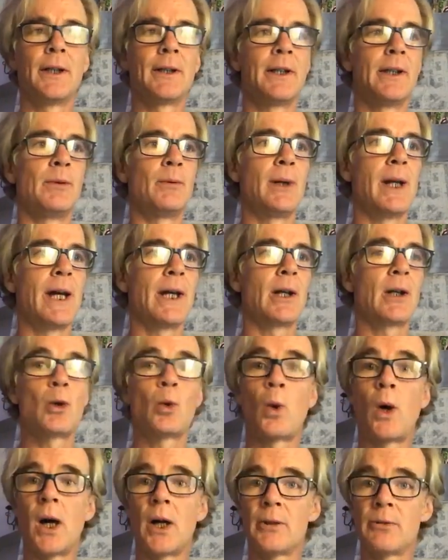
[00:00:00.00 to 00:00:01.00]
I think we had an
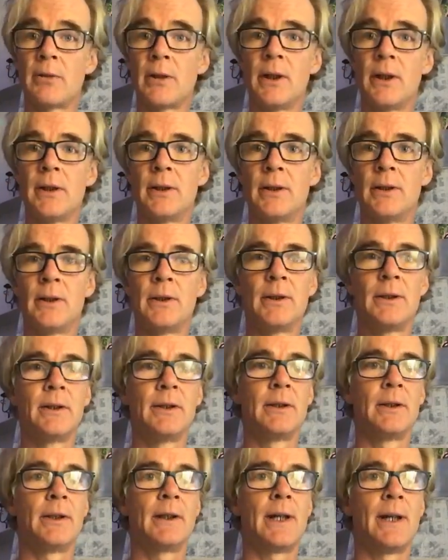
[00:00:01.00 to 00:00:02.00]

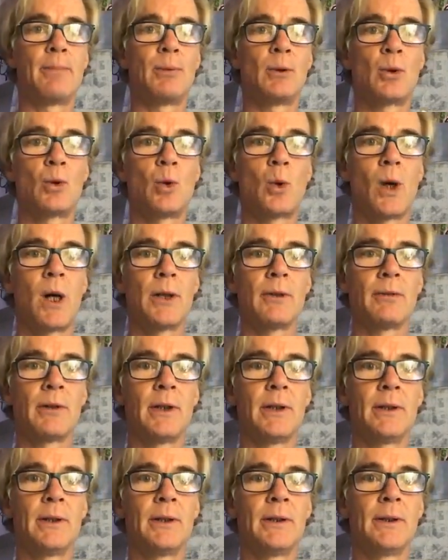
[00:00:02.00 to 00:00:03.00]
Apple
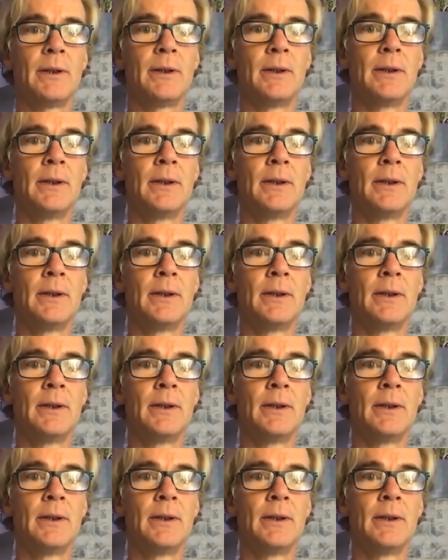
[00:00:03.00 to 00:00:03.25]
Quadra.